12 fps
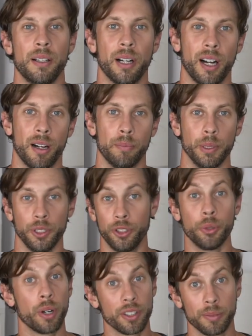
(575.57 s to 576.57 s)
But you
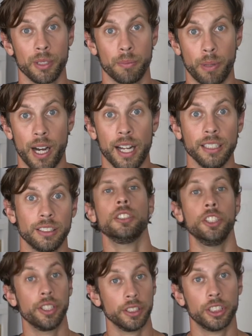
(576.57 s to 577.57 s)
do want them to buy, so
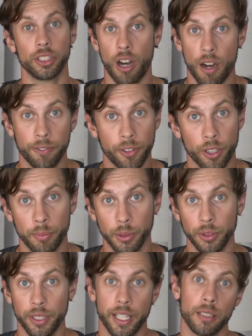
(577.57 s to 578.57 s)
you can just offer a
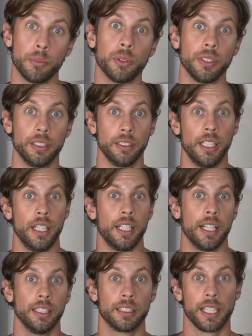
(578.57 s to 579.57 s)
balloon animal
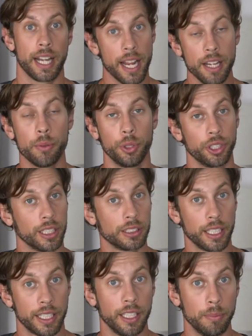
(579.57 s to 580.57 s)
and say, hey, would you guys
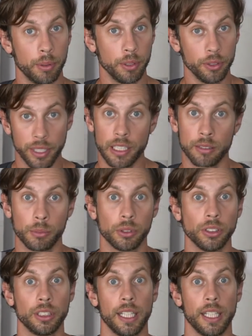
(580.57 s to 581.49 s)
like any balloon animals?